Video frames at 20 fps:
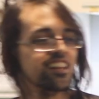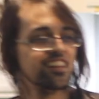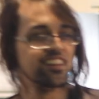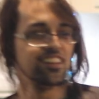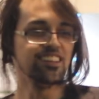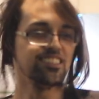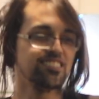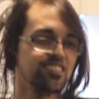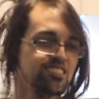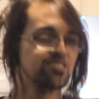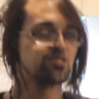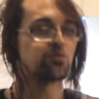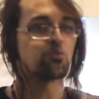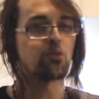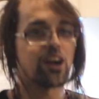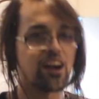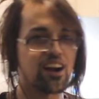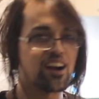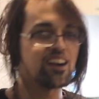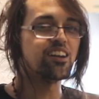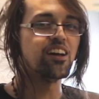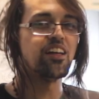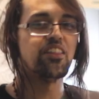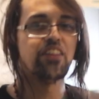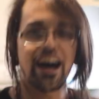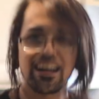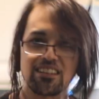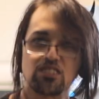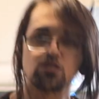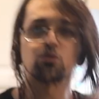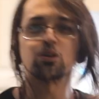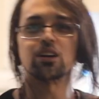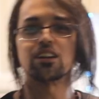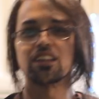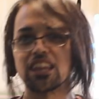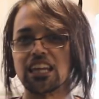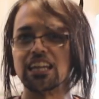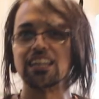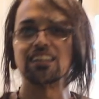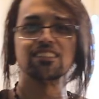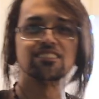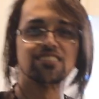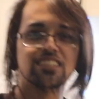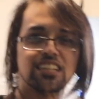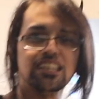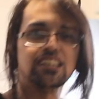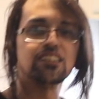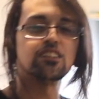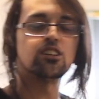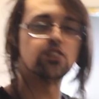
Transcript: that's where things get